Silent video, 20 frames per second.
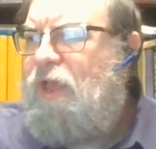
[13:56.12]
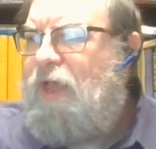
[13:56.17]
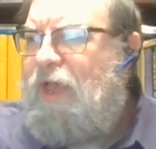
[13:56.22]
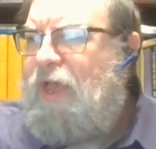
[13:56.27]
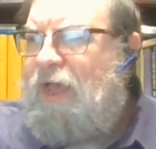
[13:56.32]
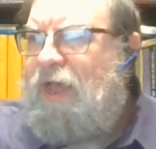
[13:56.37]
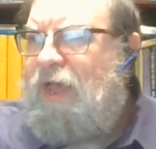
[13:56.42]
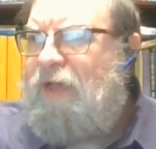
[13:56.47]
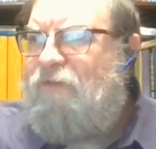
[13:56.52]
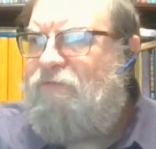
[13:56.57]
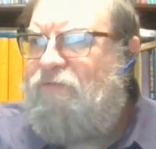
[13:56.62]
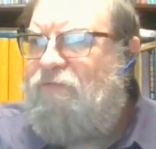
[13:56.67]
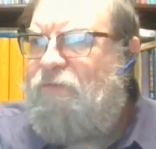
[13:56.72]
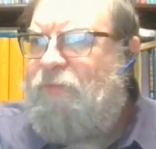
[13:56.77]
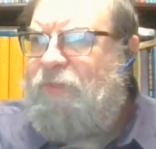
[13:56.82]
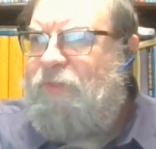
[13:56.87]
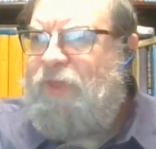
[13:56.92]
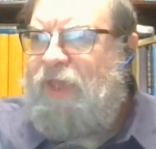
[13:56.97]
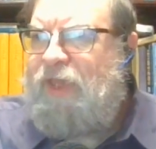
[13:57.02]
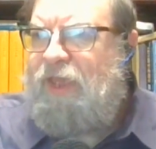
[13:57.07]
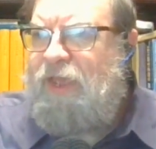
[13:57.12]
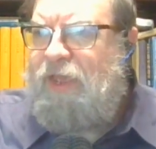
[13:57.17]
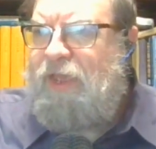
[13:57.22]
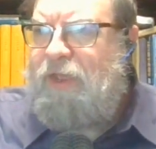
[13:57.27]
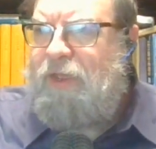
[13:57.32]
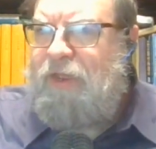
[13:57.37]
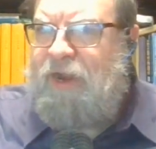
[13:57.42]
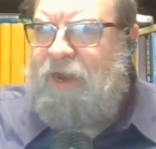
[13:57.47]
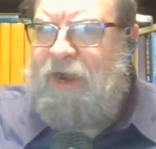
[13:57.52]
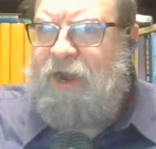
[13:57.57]
of the
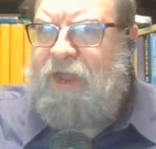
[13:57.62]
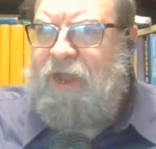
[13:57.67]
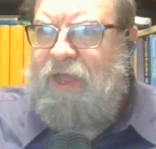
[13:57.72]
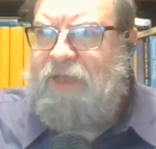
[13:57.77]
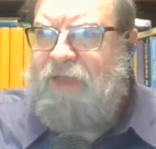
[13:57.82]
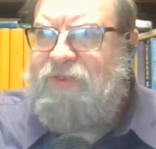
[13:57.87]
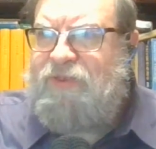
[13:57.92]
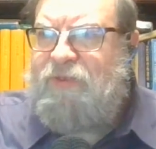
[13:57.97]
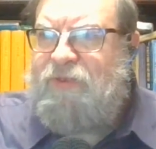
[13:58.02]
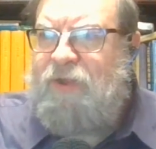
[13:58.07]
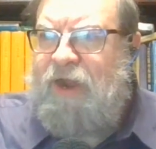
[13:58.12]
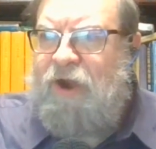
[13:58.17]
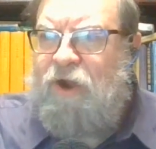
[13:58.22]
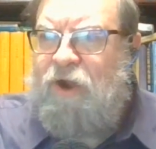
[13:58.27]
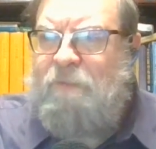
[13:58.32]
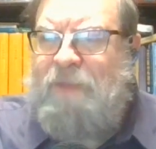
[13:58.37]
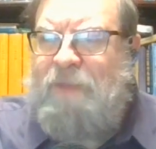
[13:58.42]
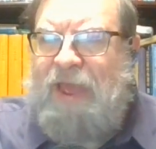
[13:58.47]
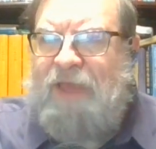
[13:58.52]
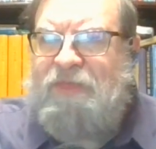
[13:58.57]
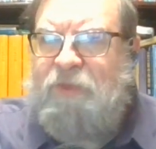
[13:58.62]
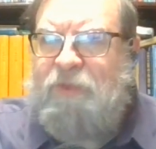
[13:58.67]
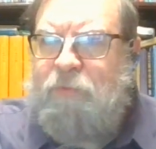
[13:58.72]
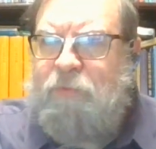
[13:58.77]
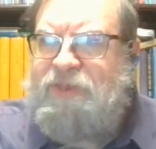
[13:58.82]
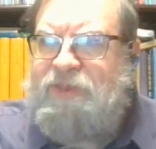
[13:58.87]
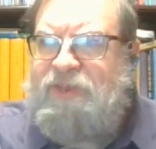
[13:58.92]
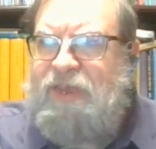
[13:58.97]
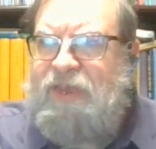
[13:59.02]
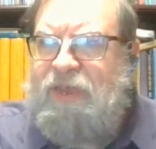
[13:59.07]
Aramaic that
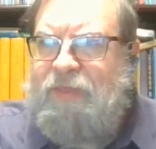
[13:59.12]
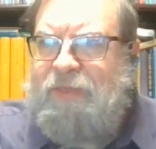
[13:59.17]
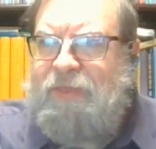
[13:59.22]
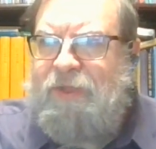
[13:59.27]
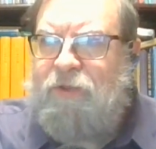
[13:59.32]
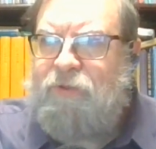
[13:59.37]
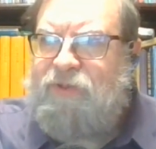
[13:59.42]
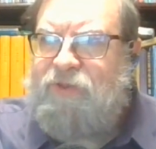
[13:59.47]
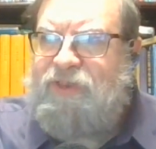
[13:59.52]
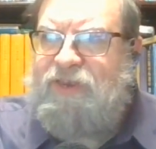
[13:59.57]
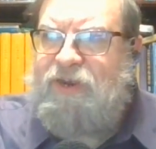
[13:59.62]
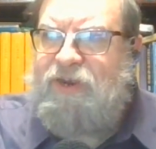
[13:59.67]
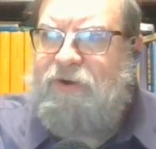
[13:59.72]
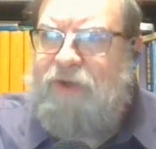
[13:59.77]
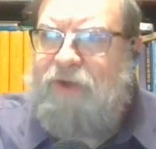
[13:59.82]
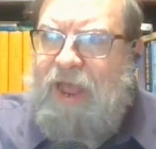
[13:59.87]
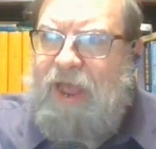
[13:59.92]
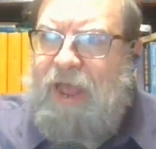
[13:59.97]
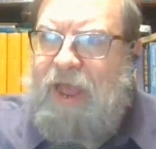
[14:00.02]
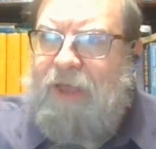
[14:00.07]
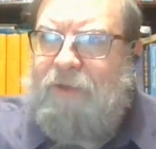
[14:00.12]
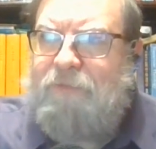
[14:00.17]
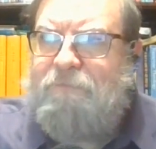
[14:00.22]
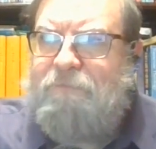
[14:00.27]
we see in the Old Syriac.